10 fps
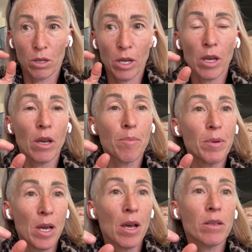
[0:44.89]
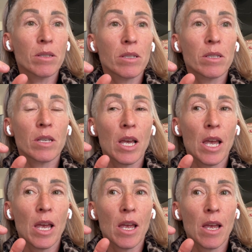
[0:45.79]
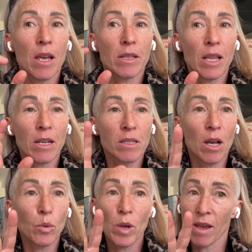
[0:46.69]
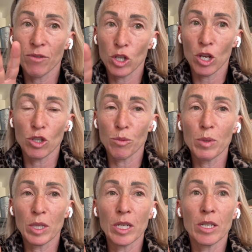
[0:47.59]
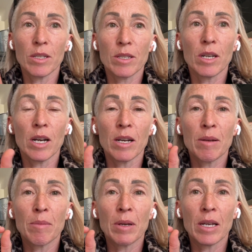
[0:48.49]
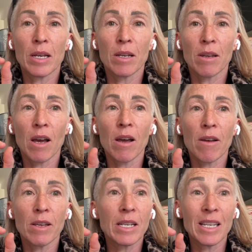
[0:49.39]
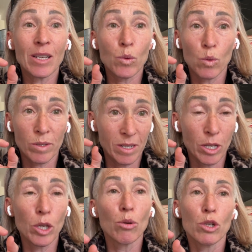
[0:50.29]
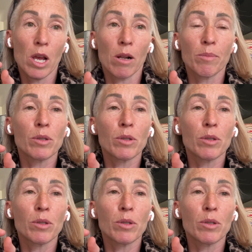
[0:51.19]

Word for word: AAPS and thanks God we have ChatGPT this time and I, it, it was a huge help.